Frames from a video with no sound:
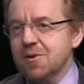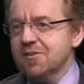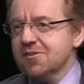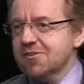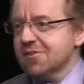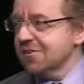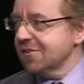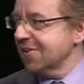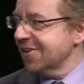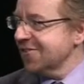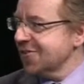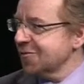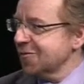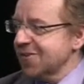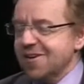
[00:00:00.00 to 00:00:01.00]
much,
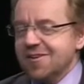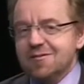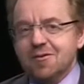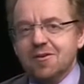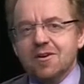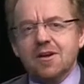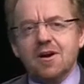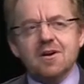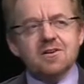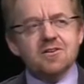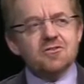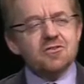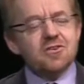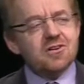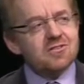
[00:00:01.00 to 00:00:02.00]
Nigel, for that very kind
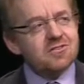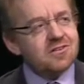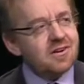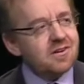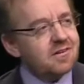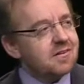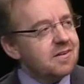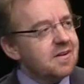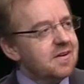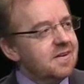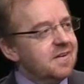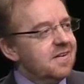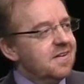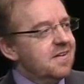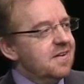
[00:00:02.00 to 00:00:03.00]
introduction. And
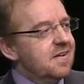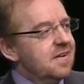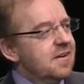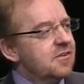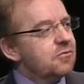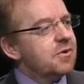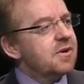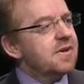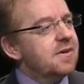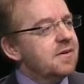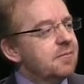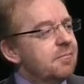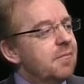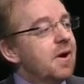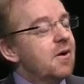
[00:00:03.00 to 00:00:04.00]
it's
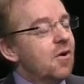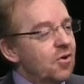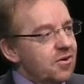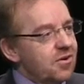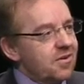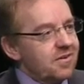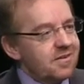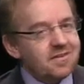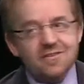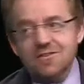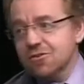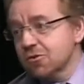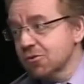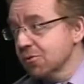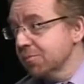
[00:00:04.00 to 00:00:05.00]
really my honor
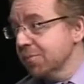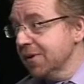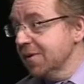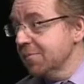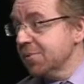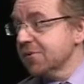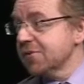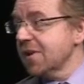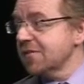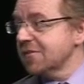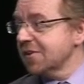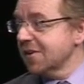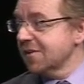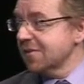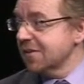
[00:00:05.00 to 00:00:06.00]
to be
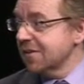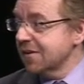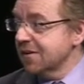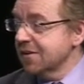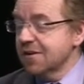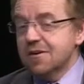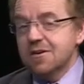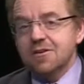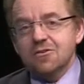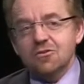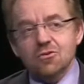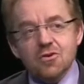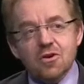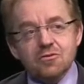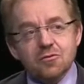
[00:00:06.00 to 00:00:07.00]
presenting the
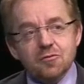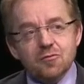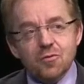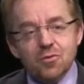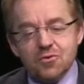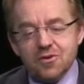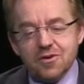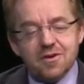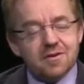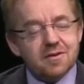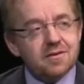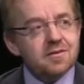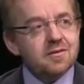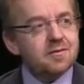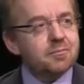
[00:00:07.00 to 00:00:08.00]

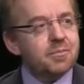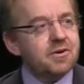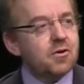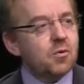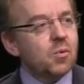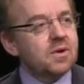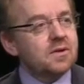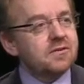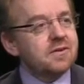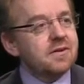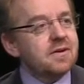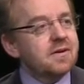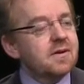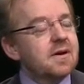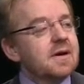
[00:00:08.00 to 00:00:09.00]
2014 Peter
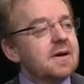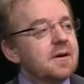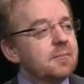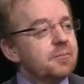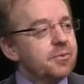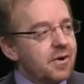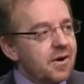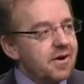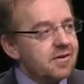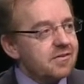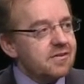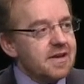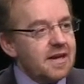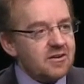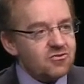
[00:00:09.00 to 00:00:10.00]
Wildy uh,
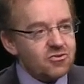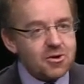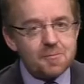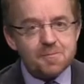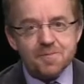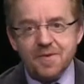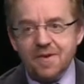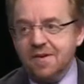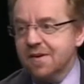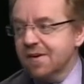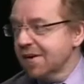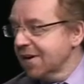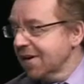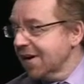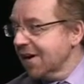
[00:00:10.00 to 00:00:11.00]
Prize Lecture.
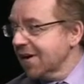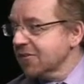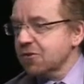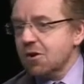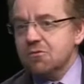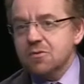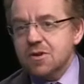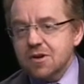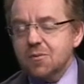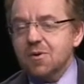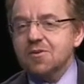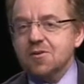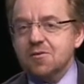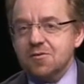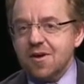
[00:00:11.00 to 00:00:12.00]
Uh, so I really
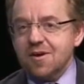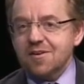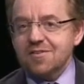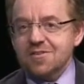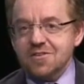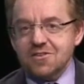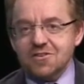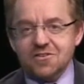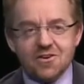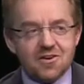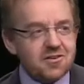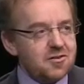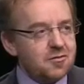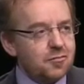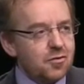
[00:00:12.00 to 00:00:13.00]
want to thank the
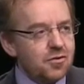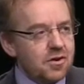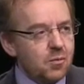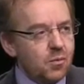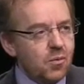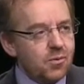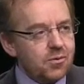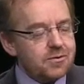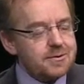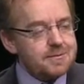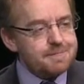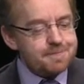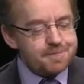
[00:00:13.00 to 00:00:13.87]
Society for the award.